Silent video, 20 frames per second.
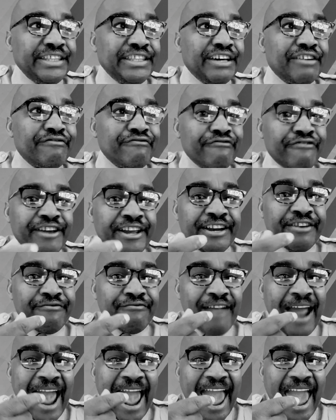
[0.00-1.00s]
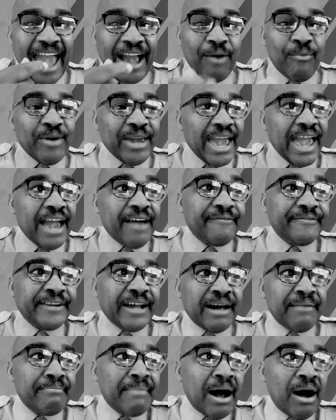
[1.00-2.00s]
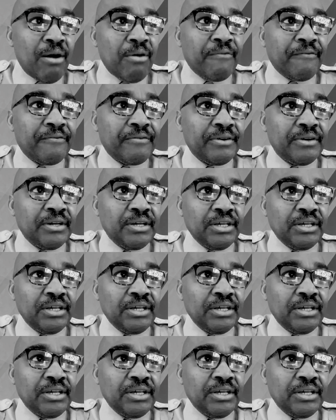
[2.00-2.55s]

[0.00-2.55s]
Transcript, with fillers: the red rag we have in our mouth.